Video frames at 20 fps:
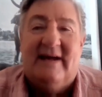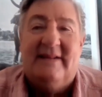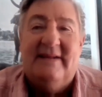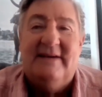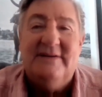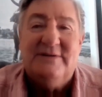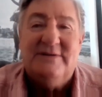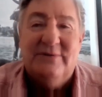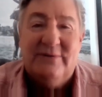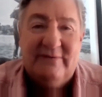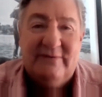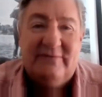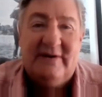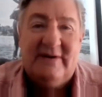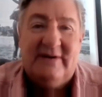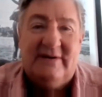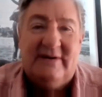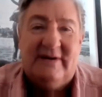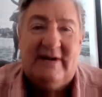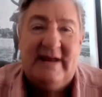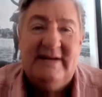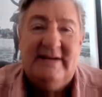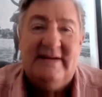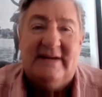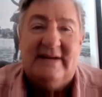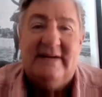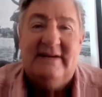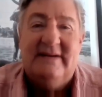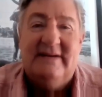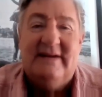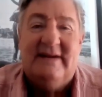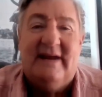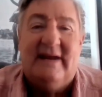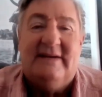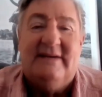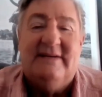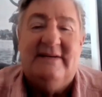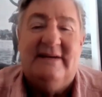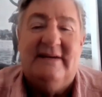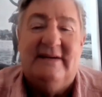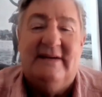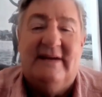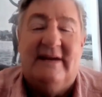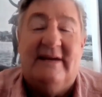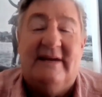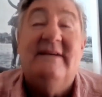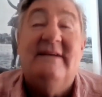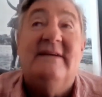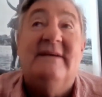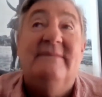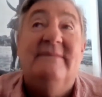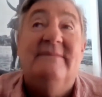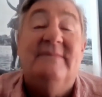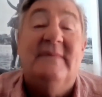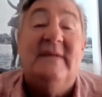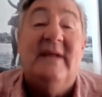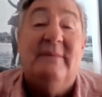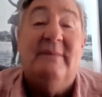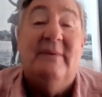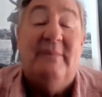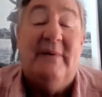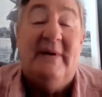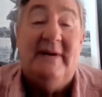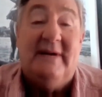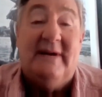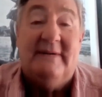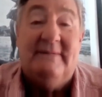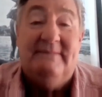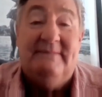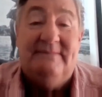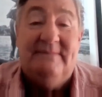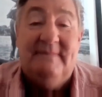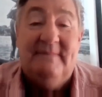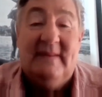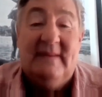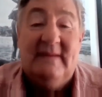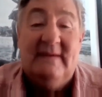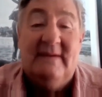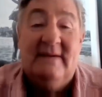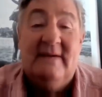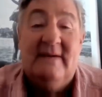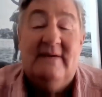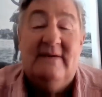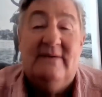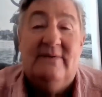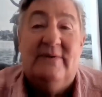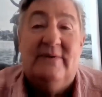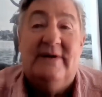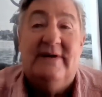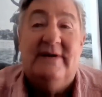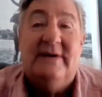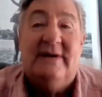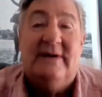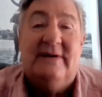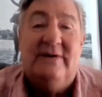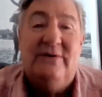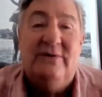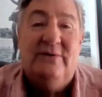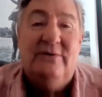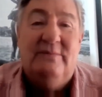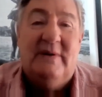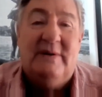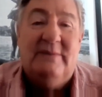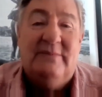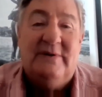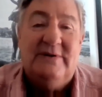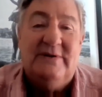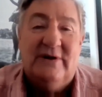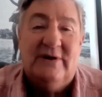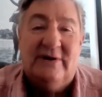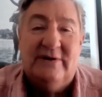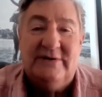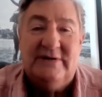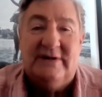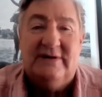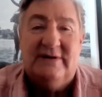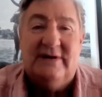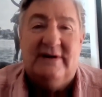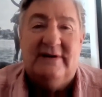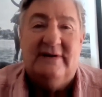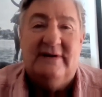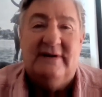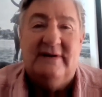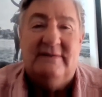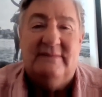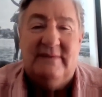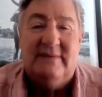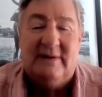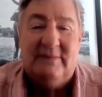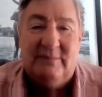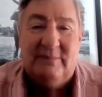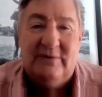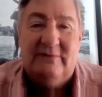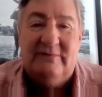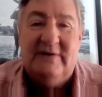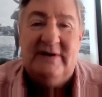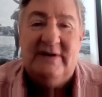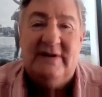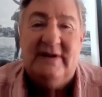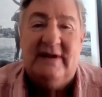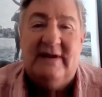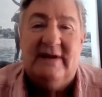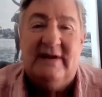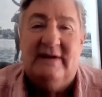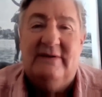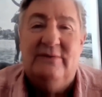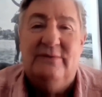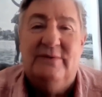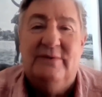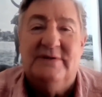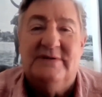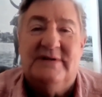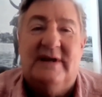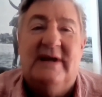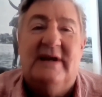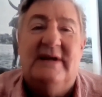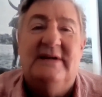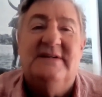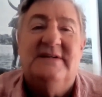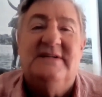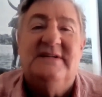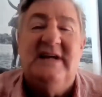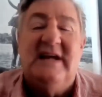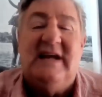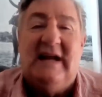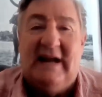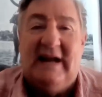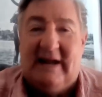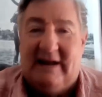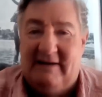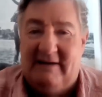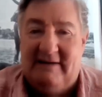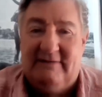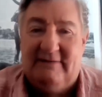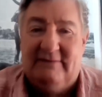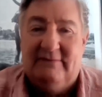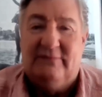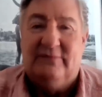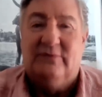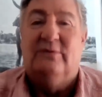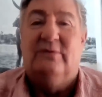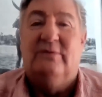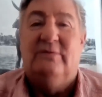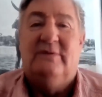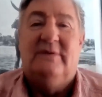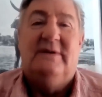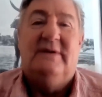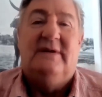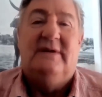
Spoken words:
I then saw the vehicle later at Nyamapanda, where a new member in charge had moved in there, who was a stickler for